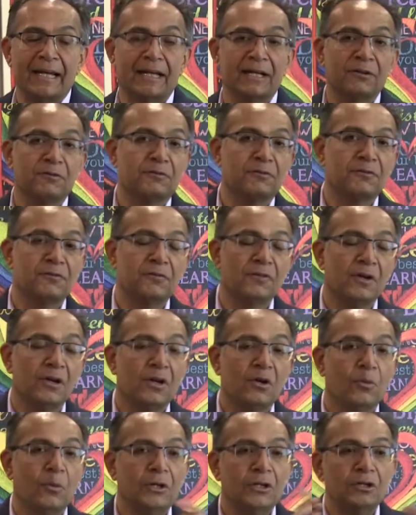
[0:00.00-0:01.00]
And
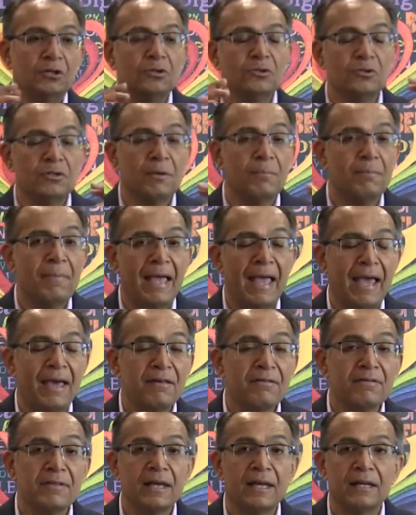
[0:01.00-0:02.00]
when you do the
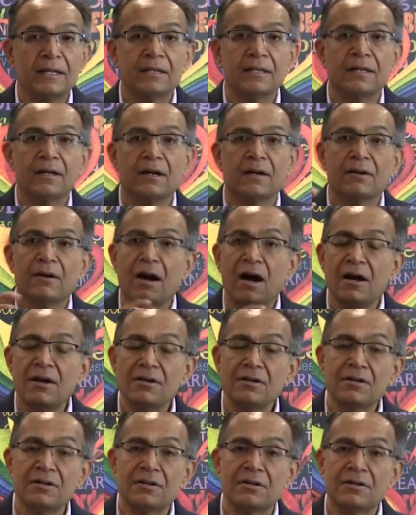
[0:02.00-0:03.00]
math and they are
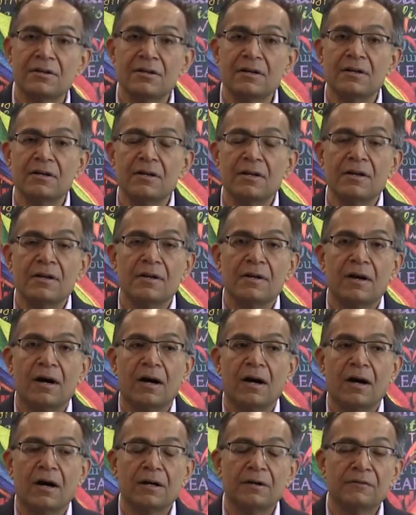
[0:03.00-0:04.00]
under,
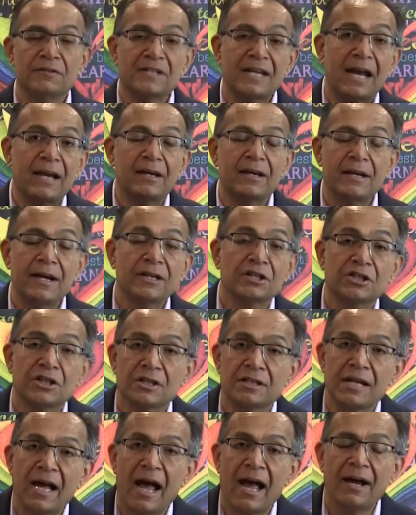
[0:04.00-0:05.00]
if standard
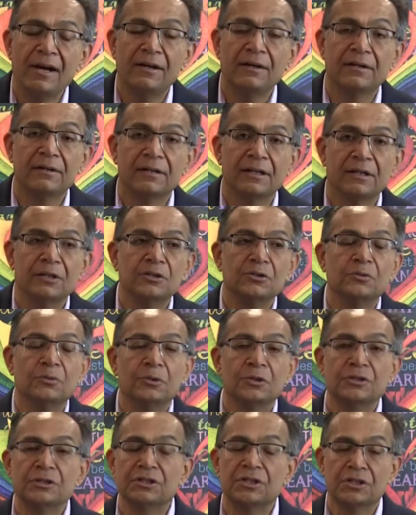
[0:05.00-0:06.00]
deduction is higher, then you
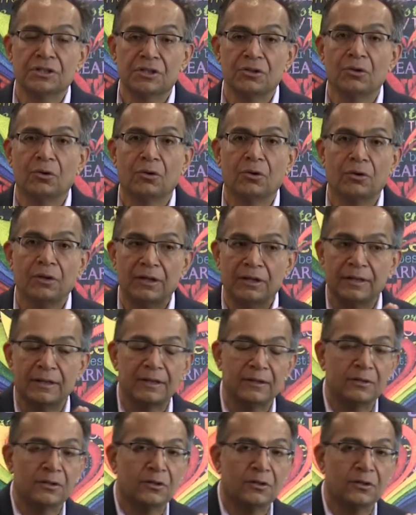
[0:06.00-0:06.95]
would just go in,